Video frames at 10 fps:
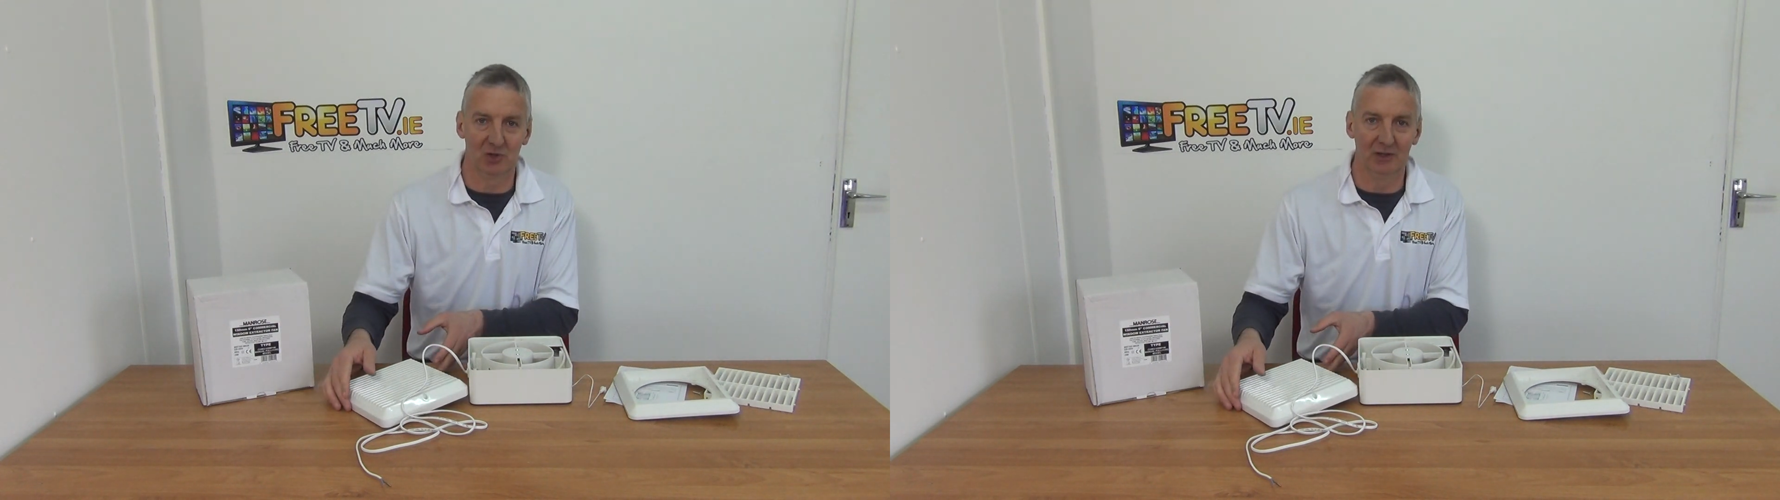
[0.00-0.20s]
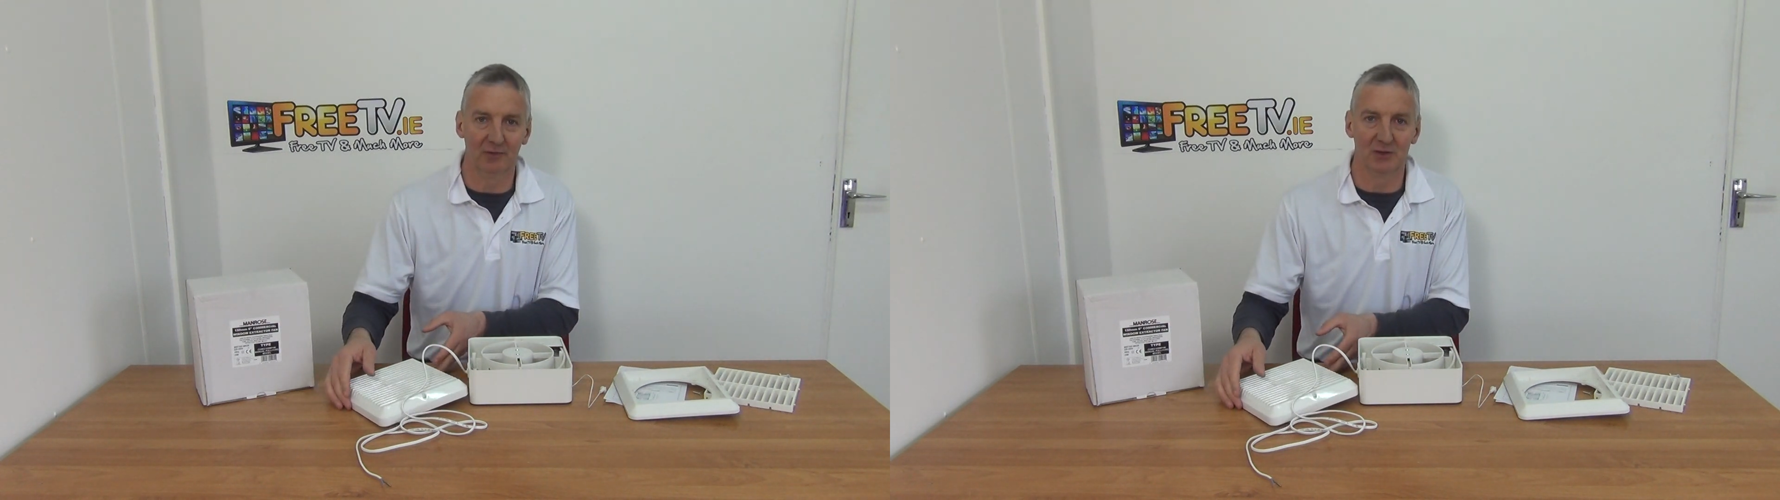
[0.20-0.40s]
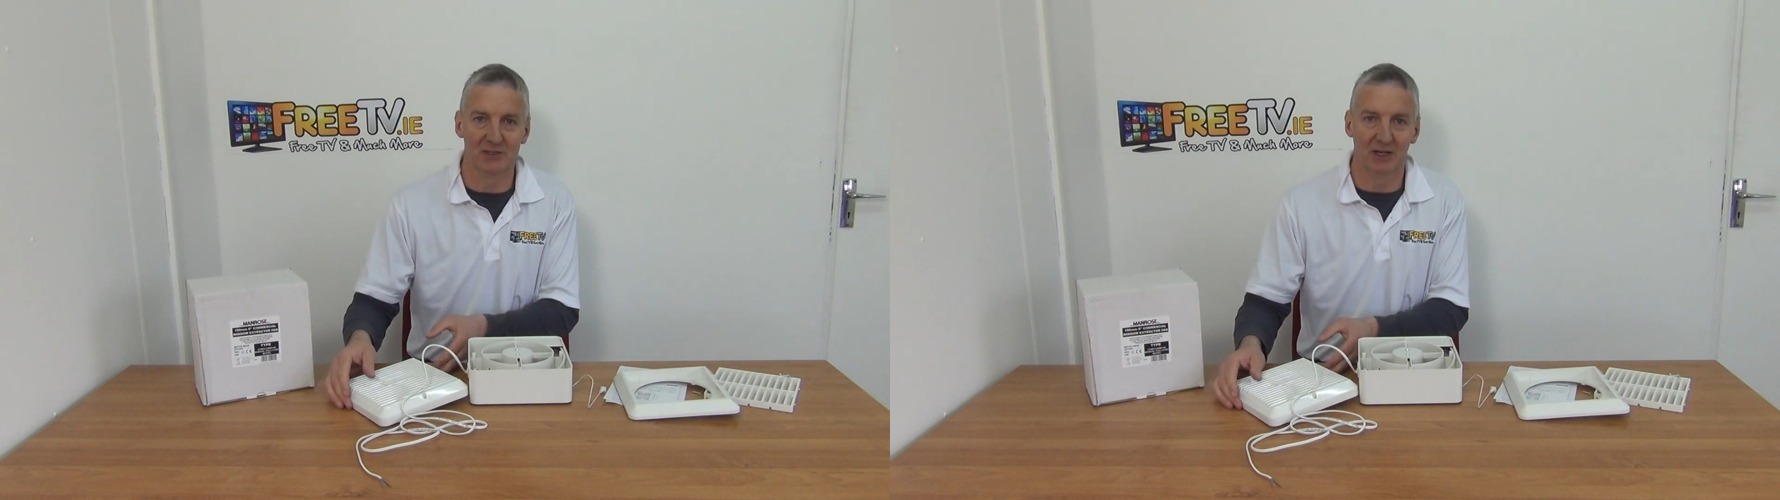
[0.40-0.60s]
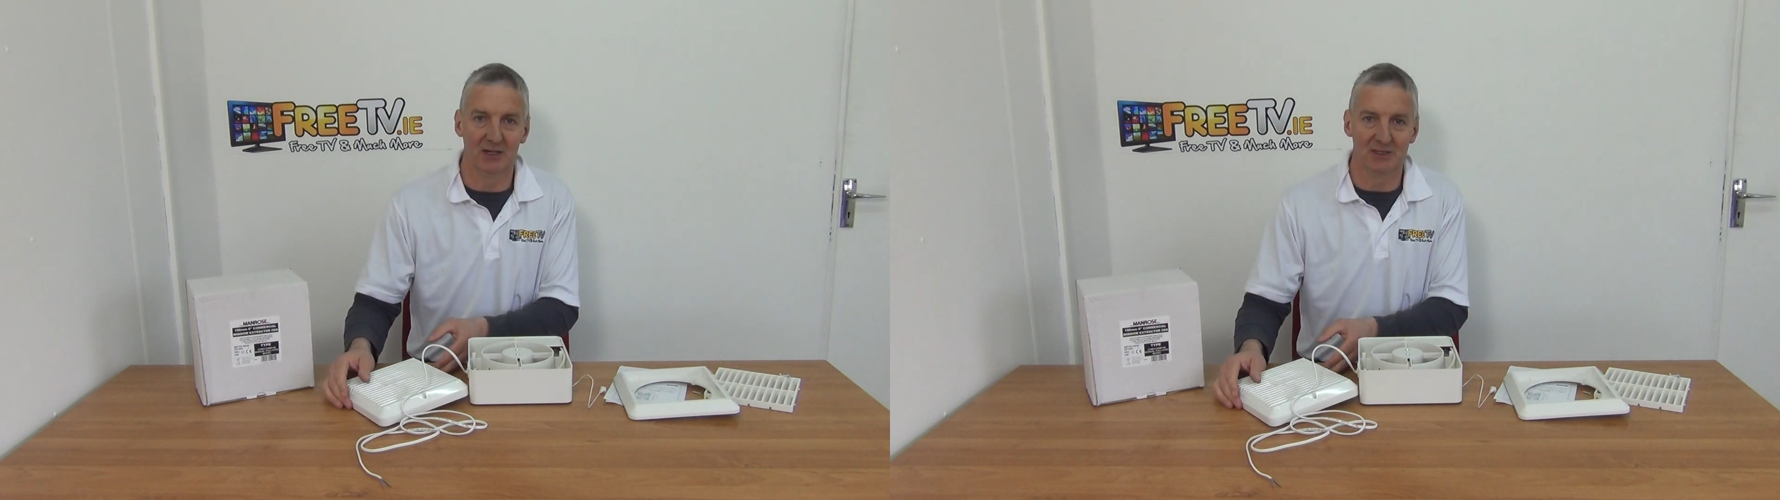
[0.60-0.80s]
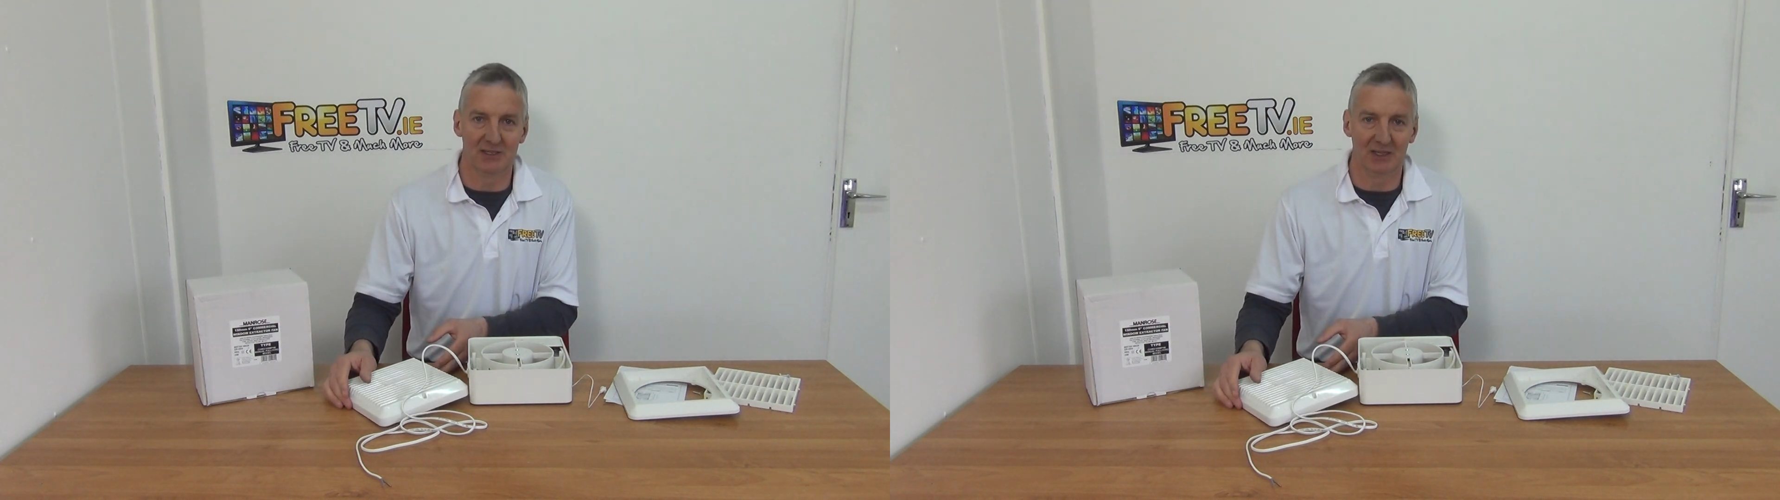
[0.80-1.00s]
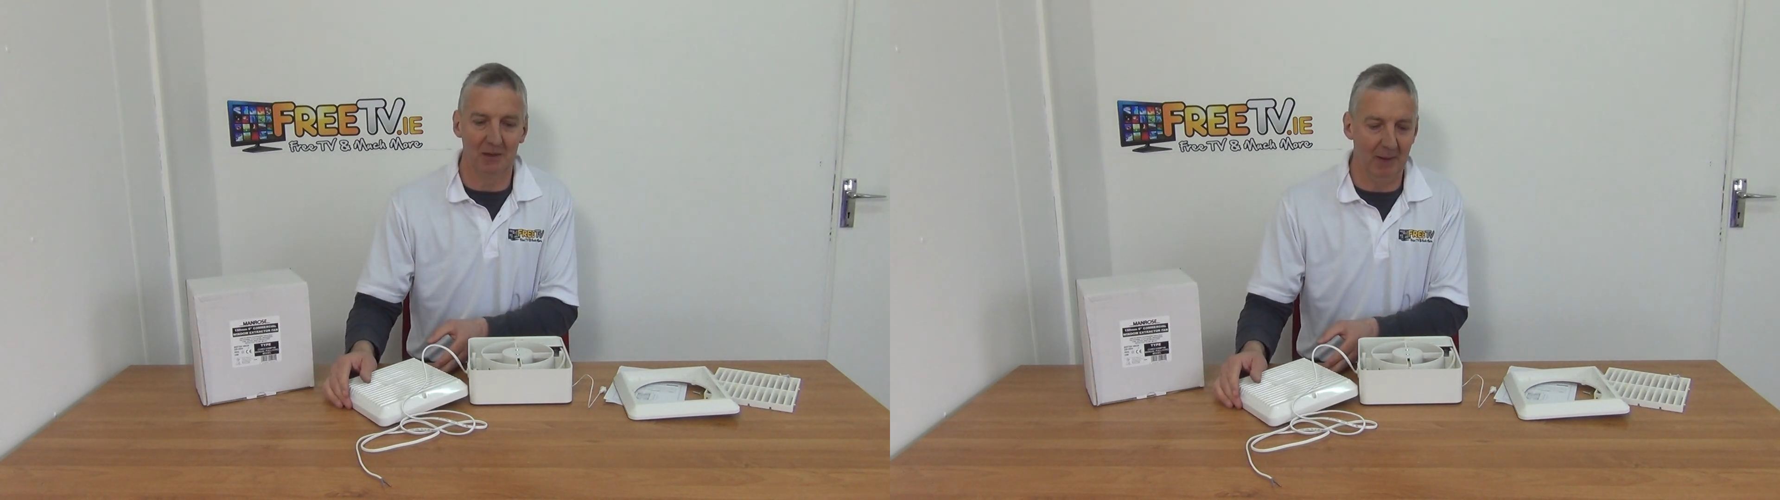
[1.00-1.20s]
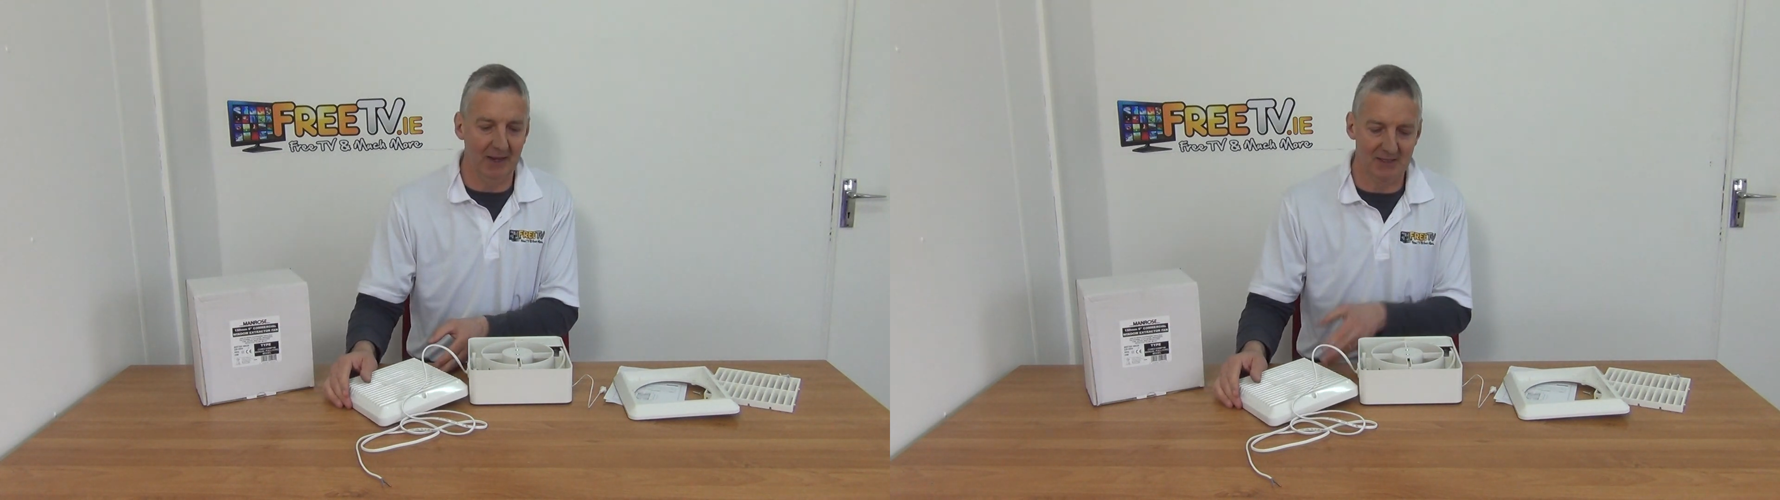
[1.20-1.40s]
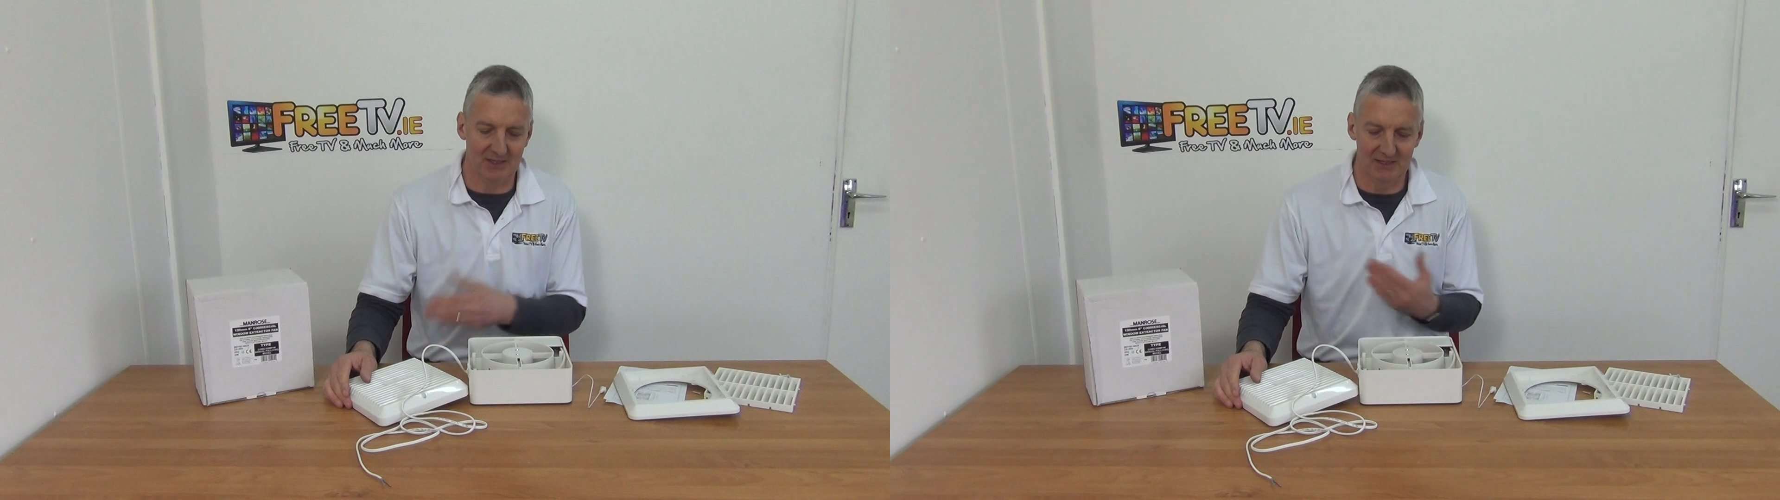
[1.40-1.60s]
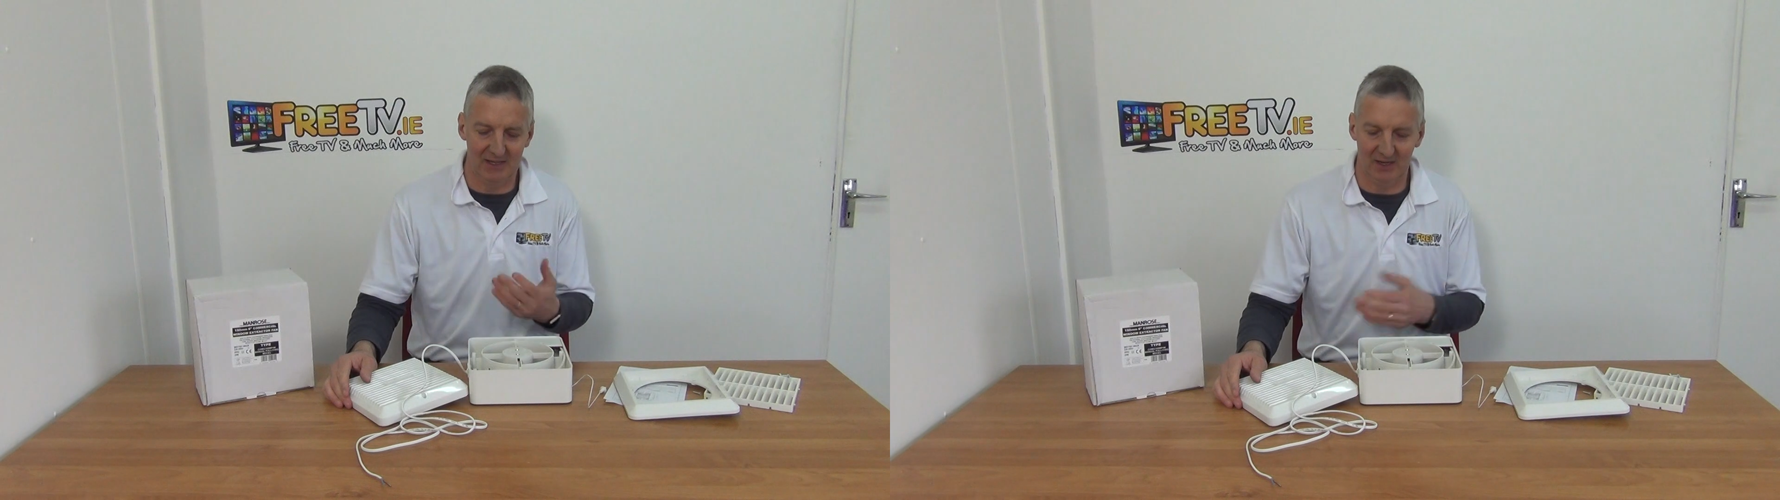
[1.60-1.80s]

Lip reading: in different sizes and capacities and